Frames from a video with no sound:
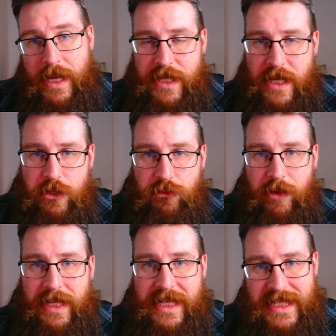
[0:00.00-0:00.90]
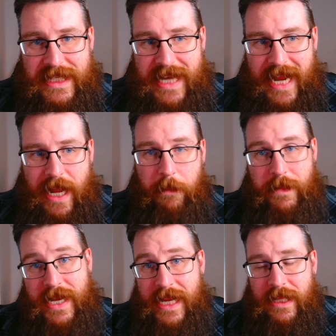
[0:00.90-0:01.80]
It doesn't really stack up
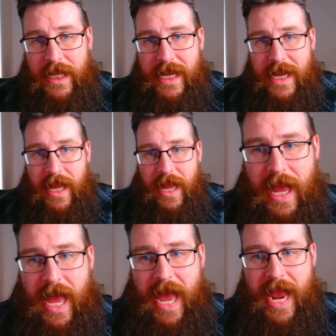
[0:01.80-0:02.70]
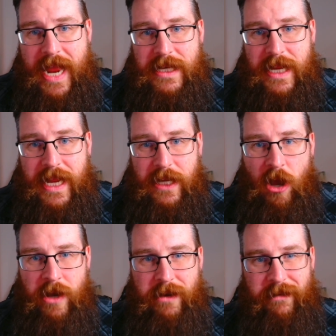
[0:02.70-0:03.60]
neatly, and it
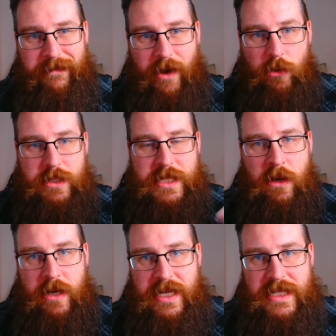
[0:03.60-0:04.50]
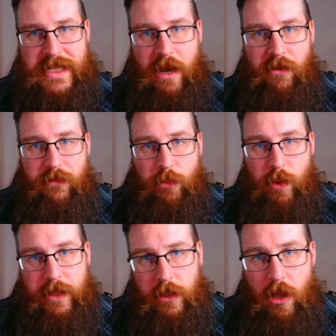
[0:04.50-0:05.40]
kind of folds in on itself
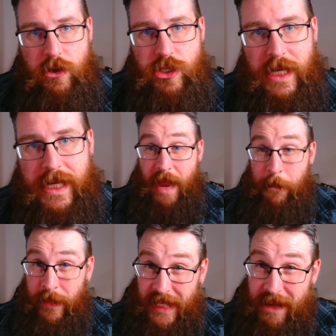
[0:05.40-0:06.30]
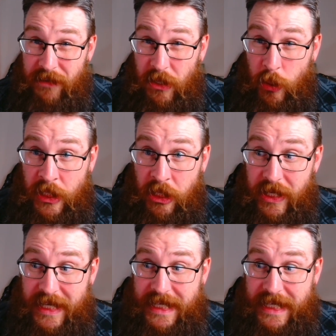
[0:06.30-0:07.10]
with logic. And believe it or not,